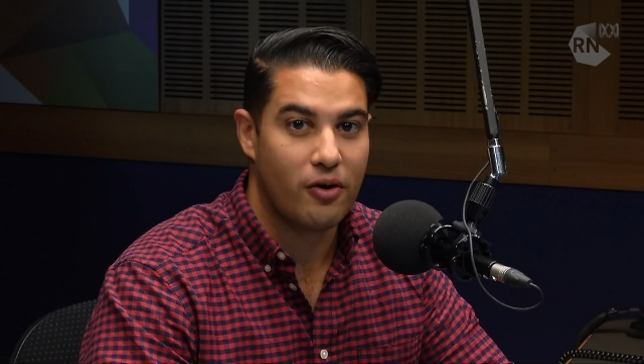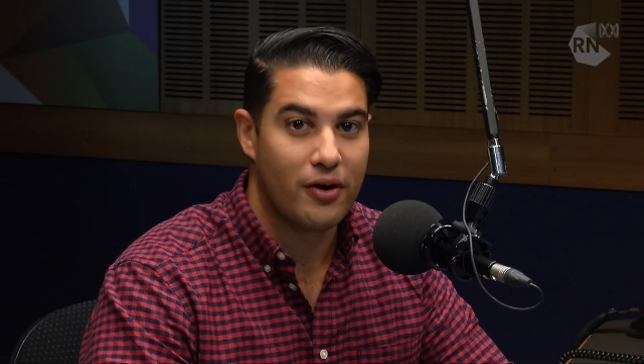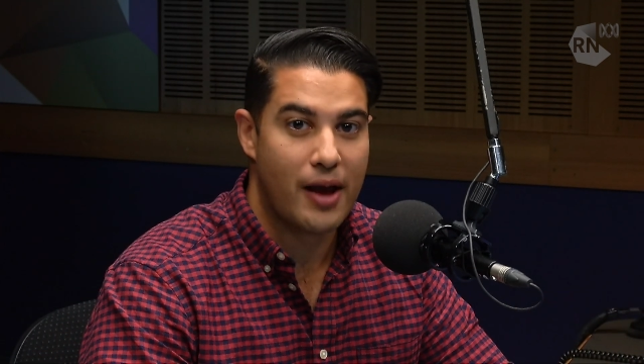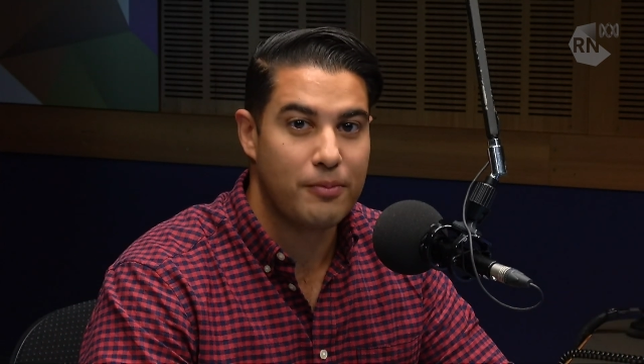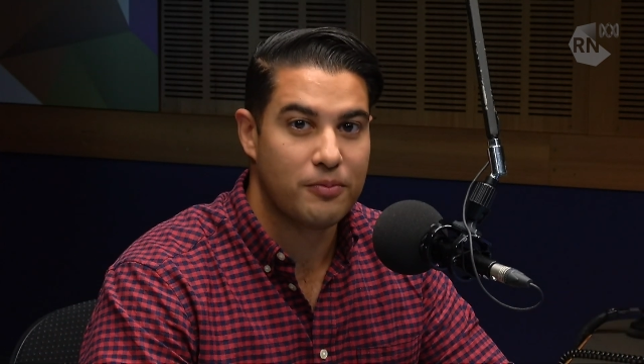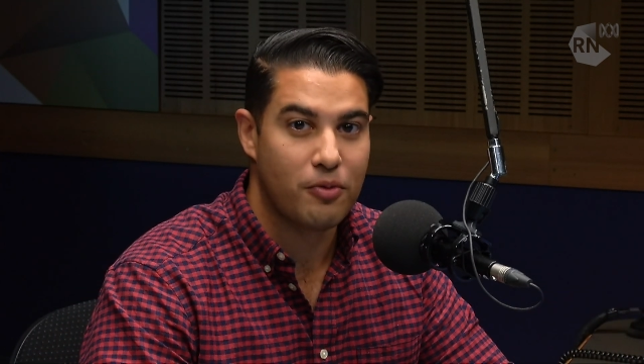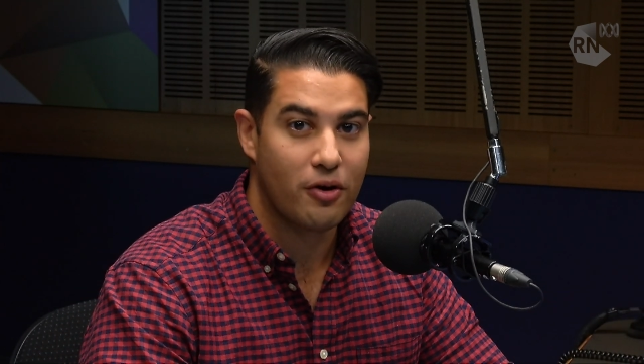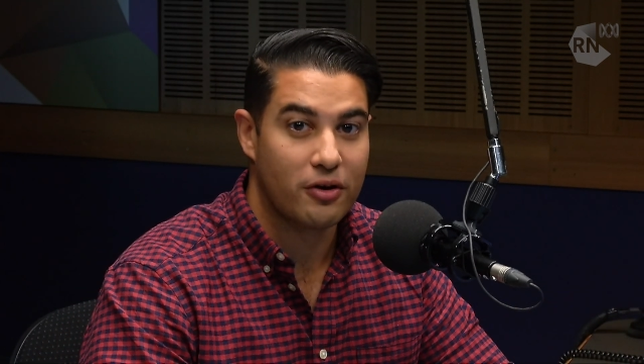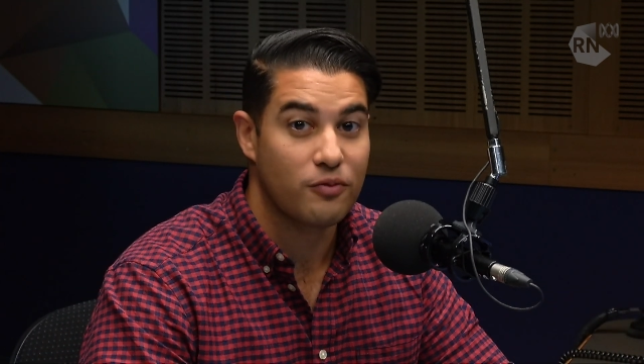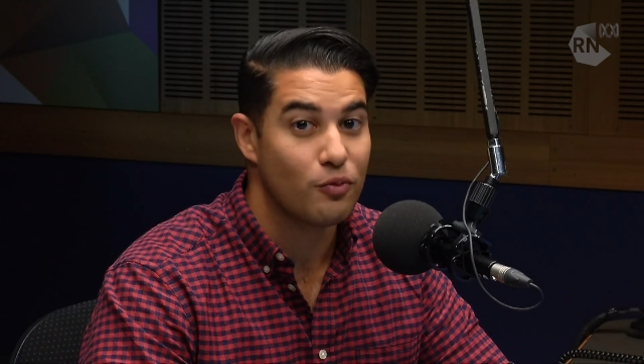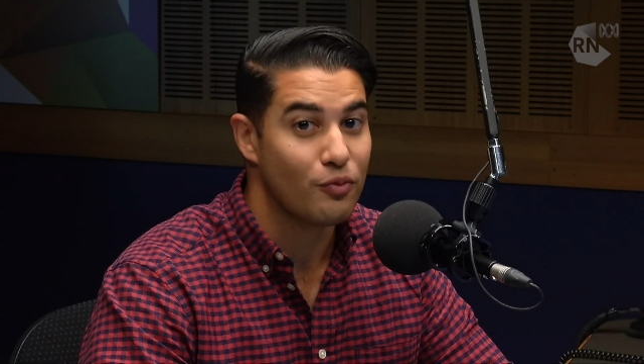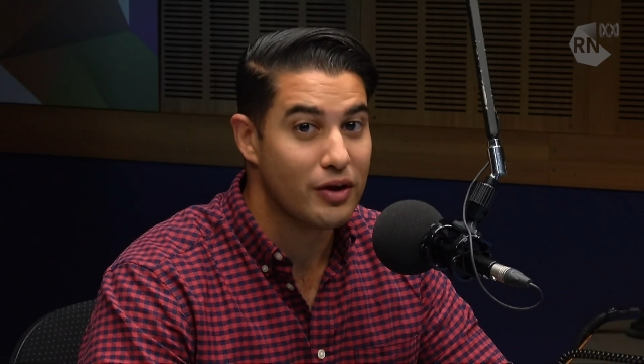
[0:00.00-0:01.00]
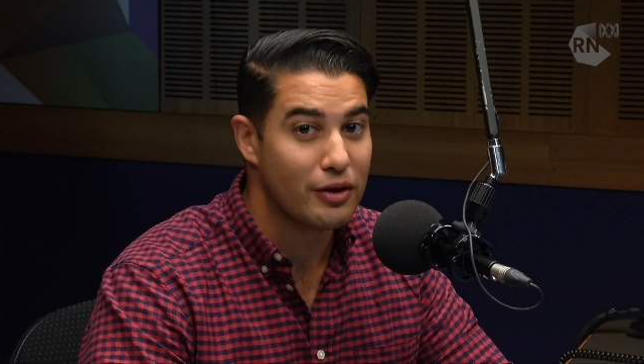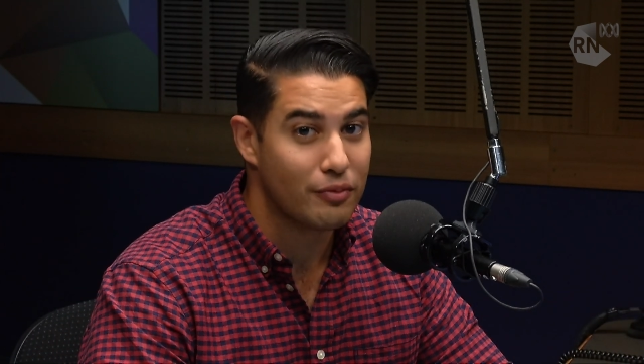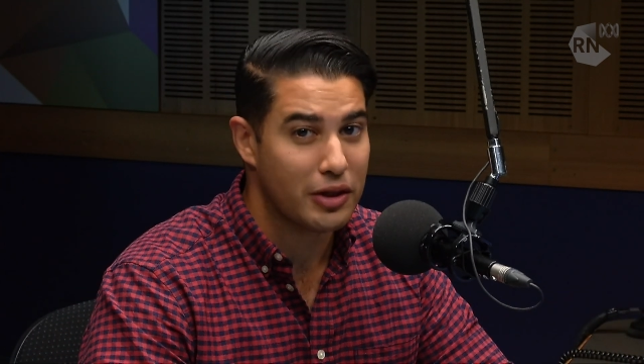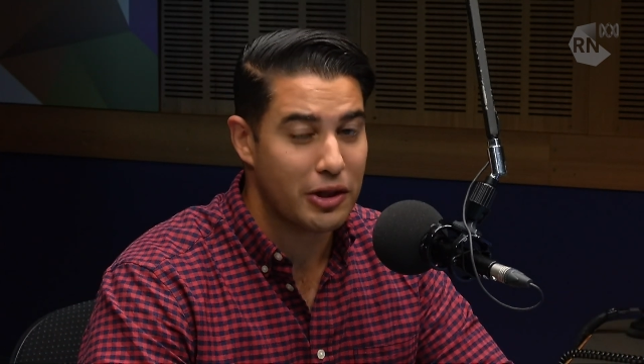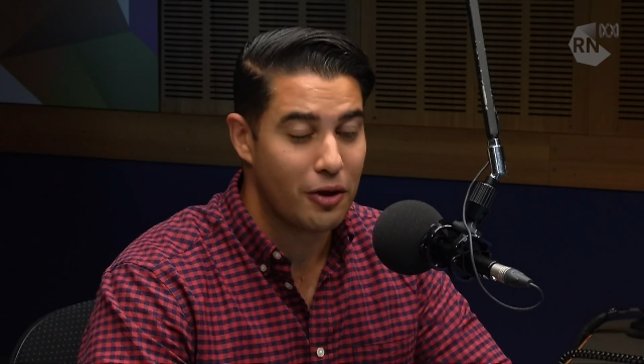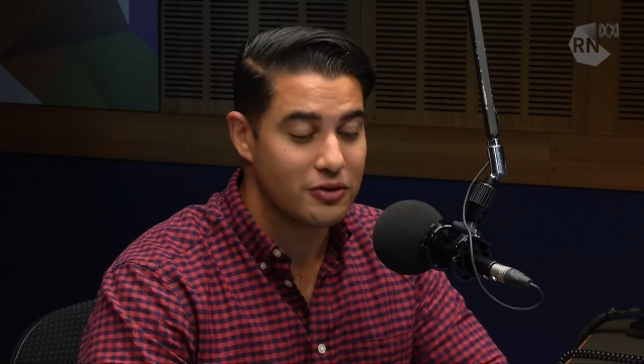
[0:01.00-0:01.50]
on Apple products for a really,
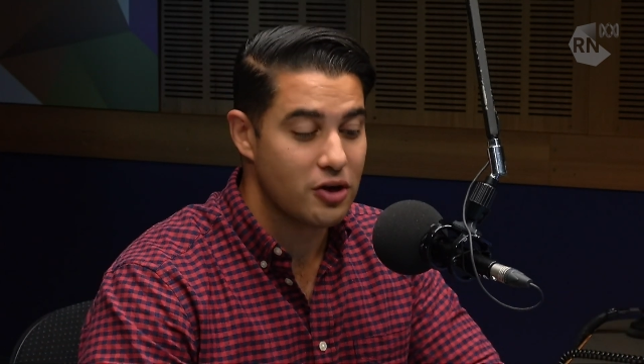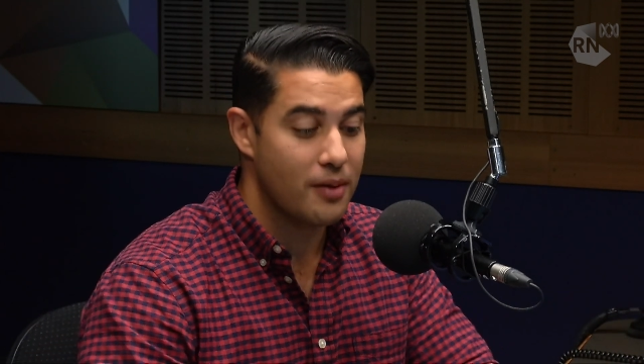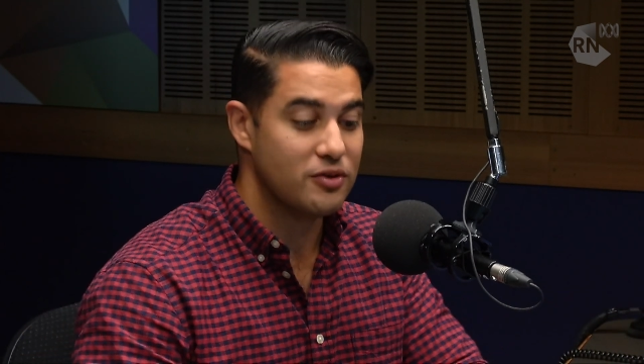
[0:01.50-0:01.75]
really long time.